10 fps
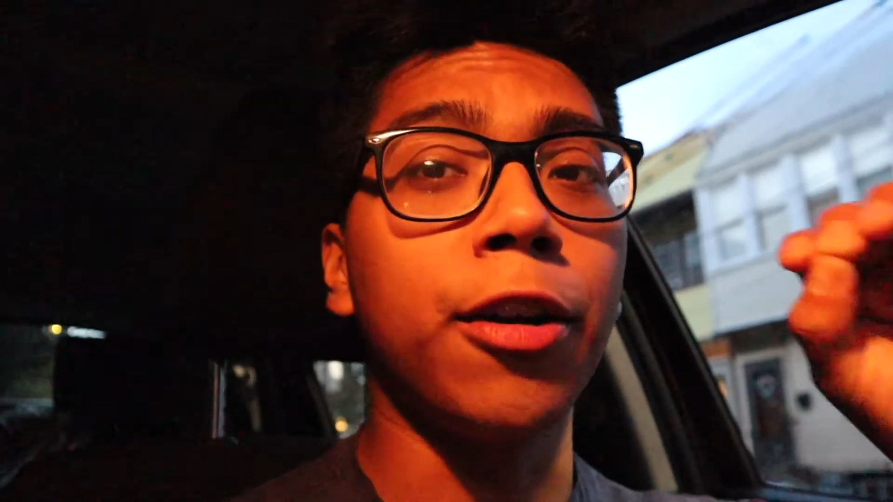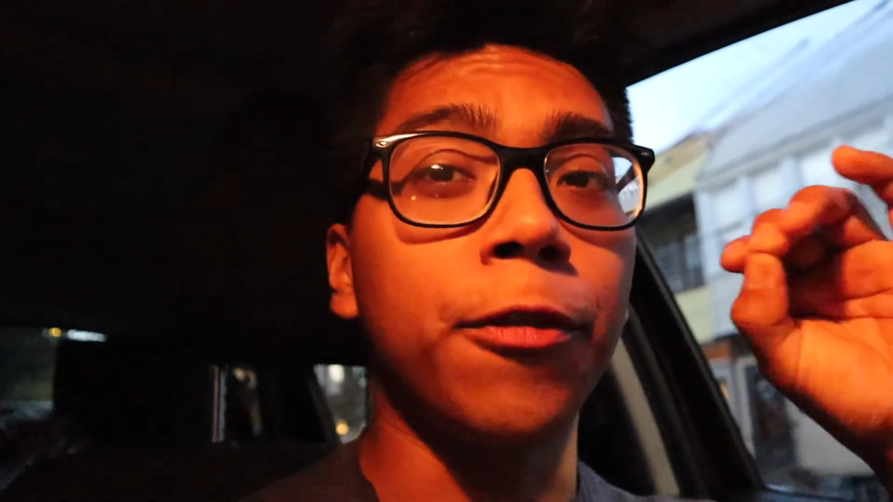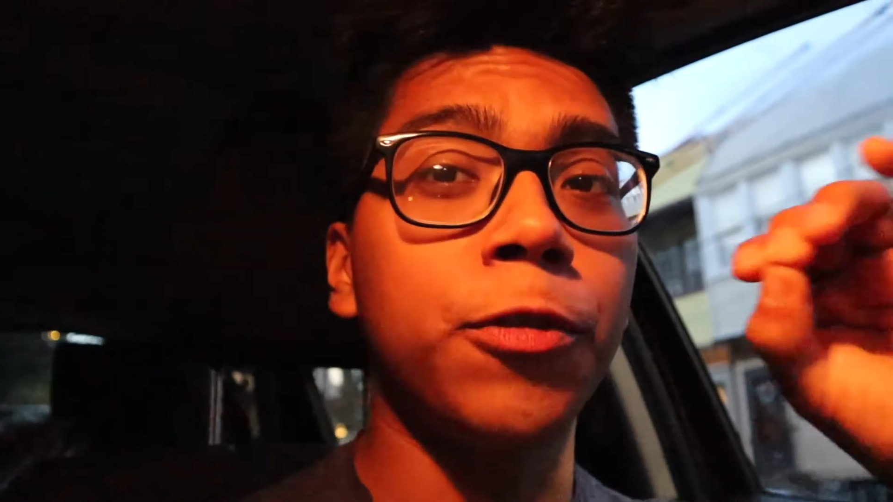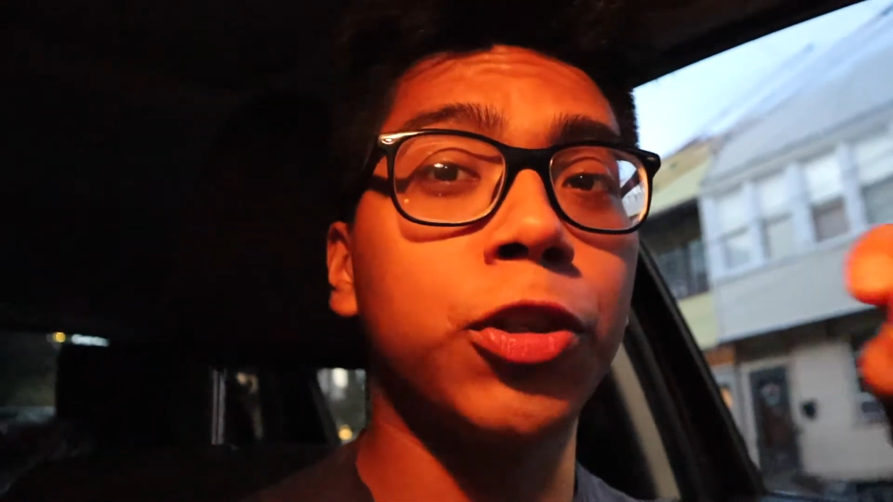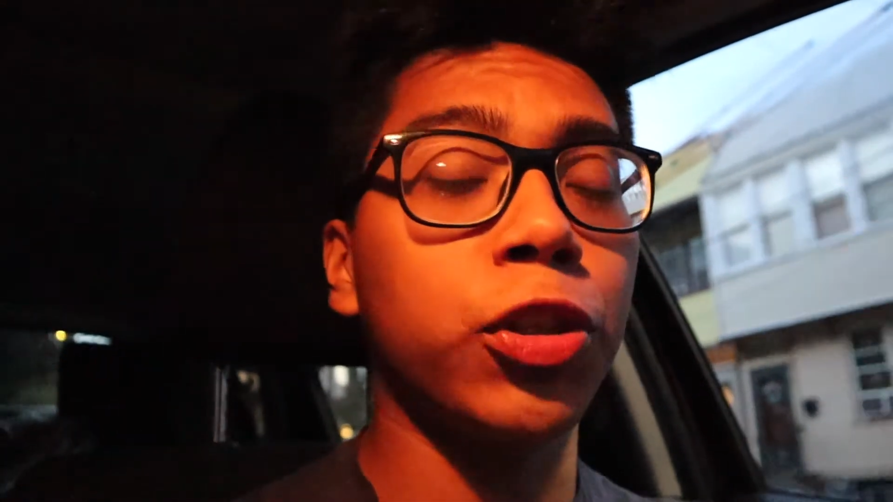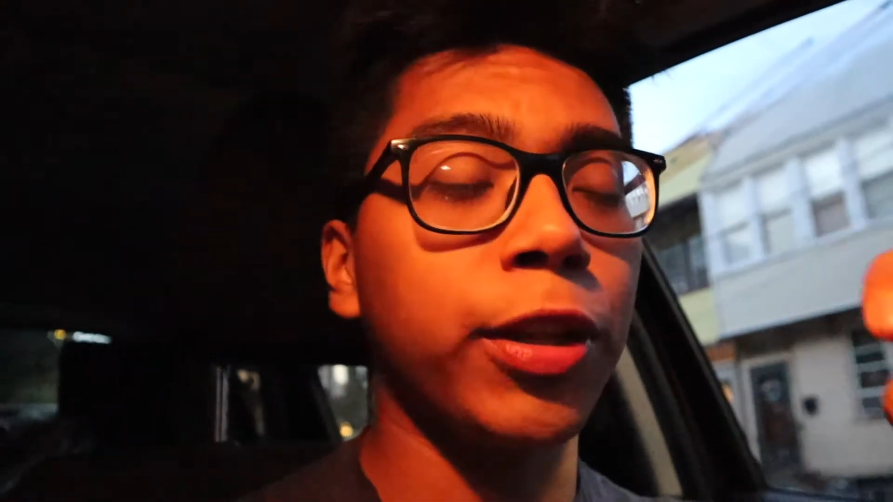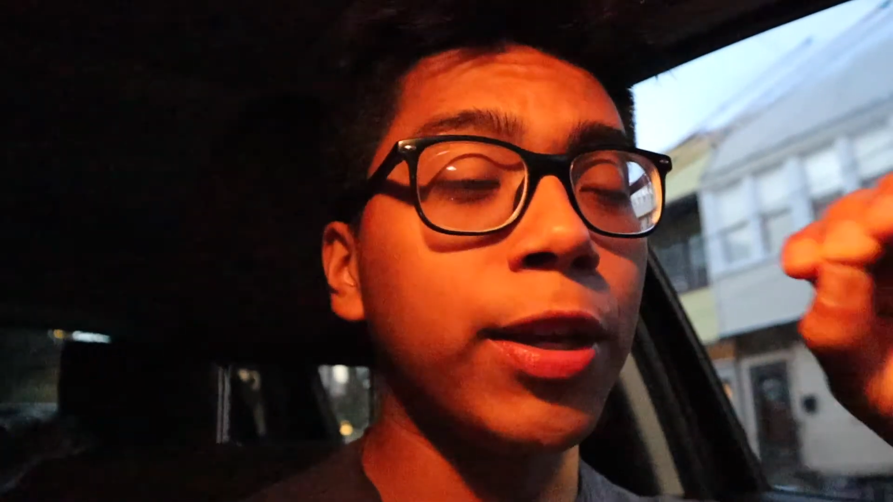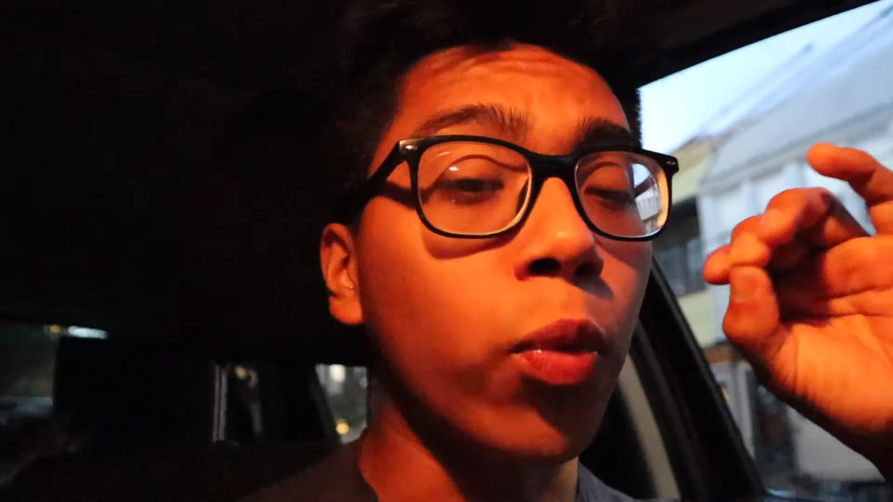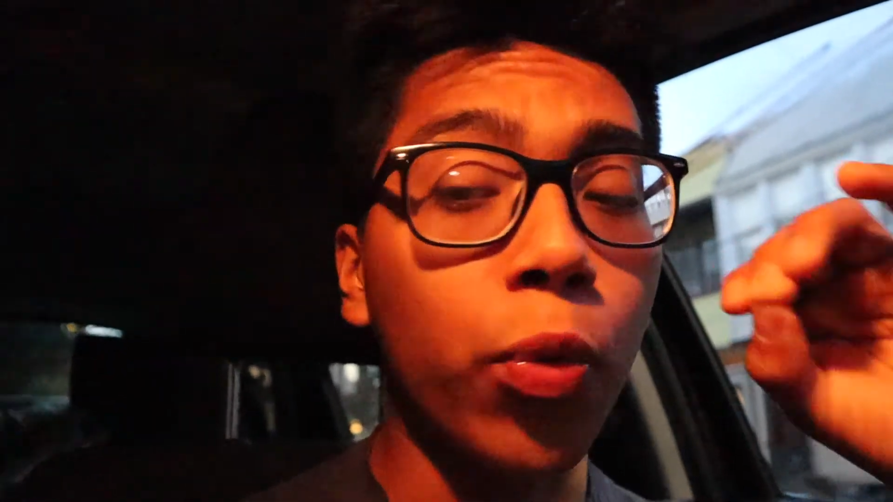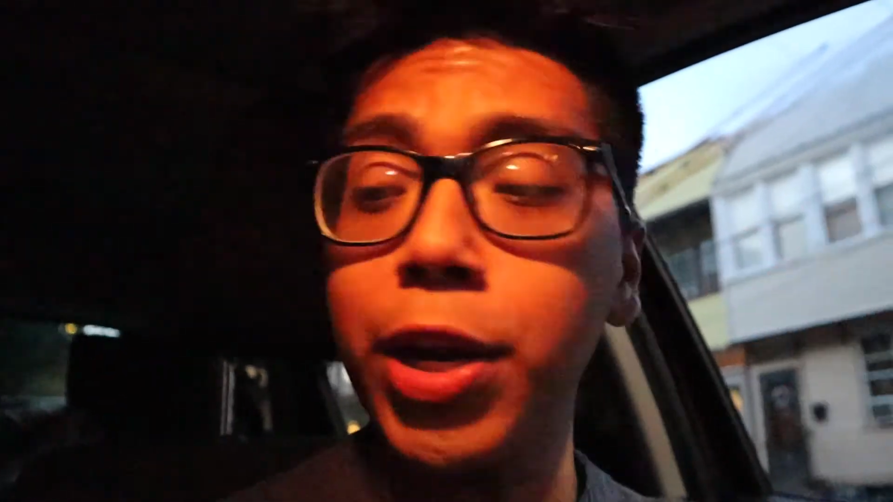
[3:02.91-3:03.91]
officially
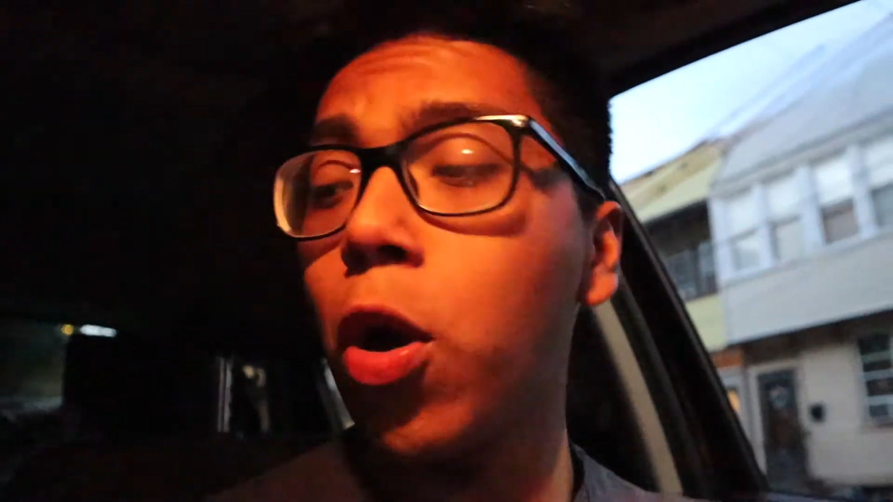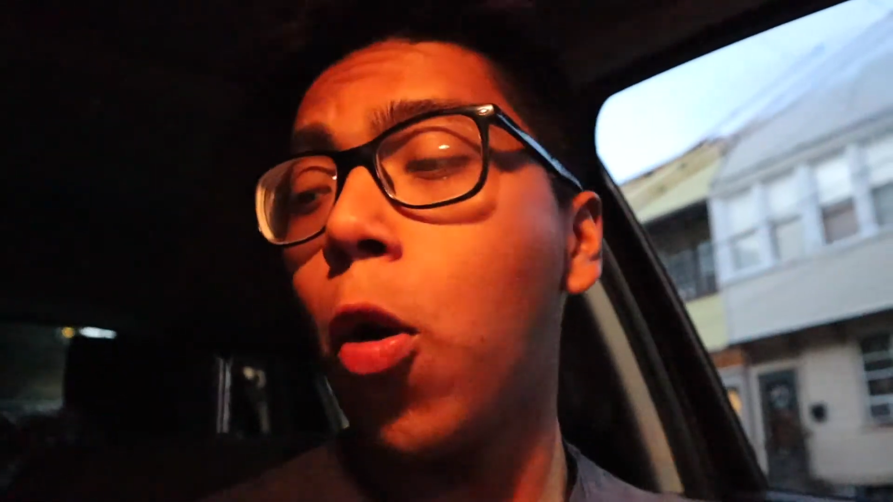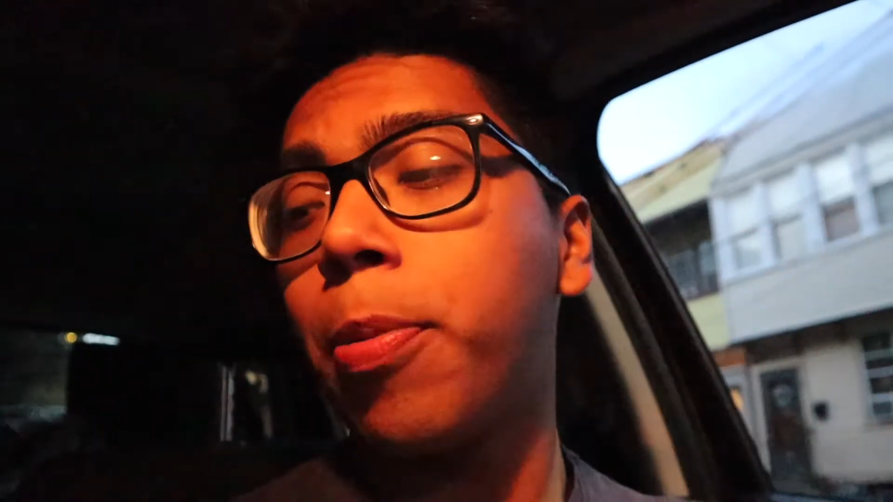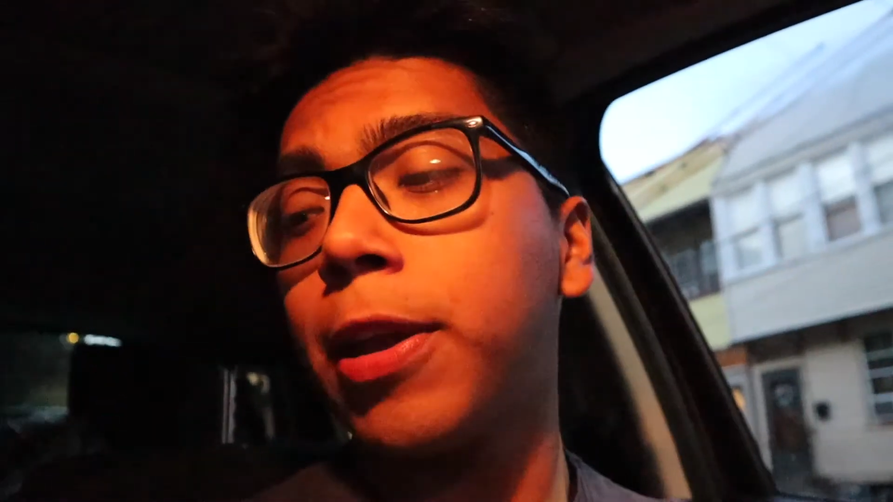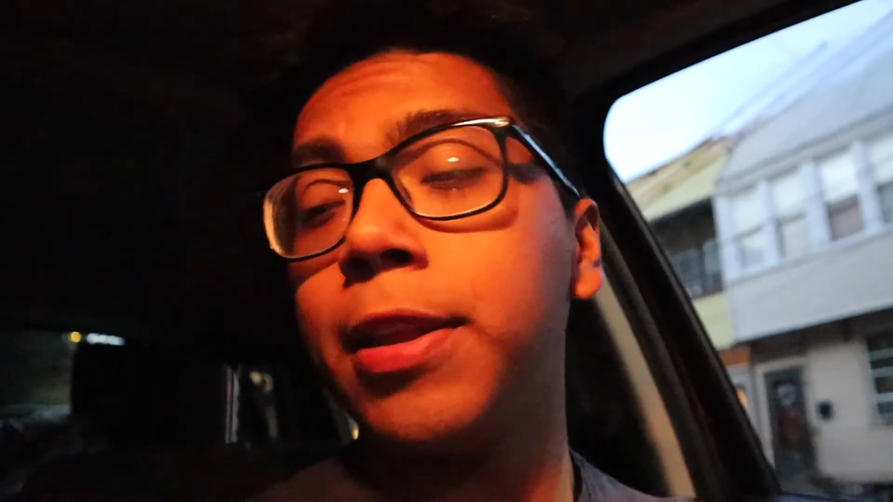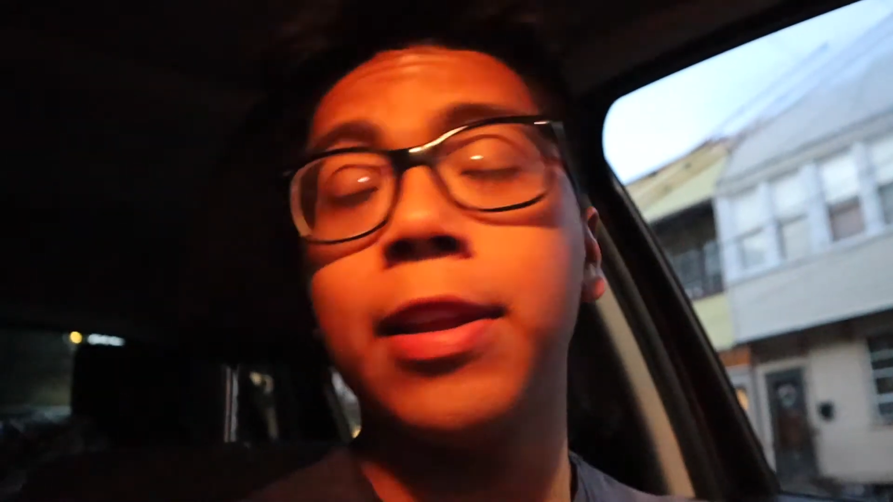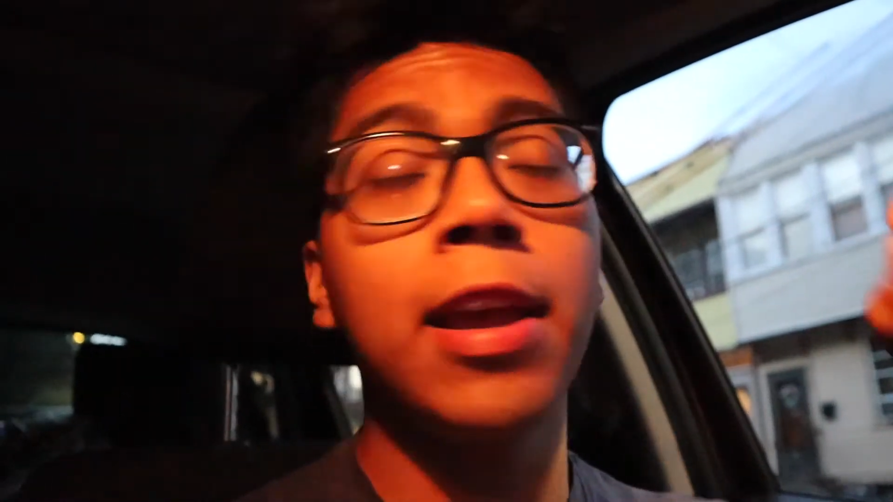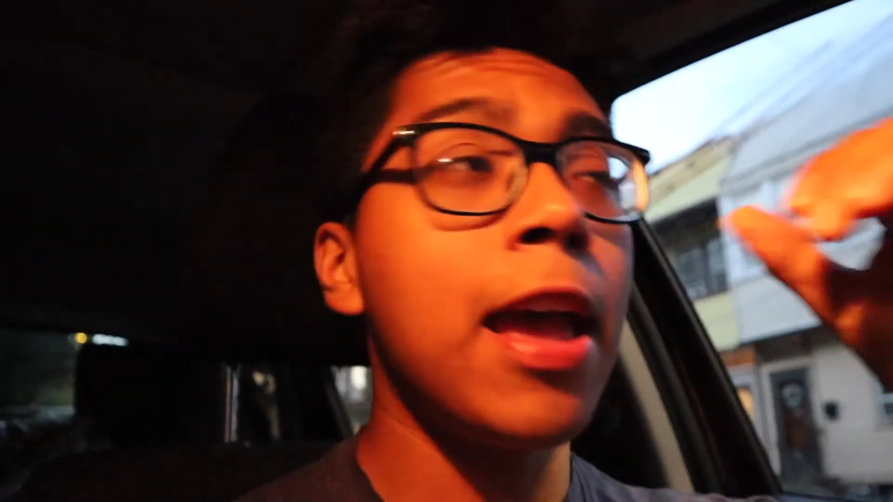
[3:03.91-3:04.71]
reopen,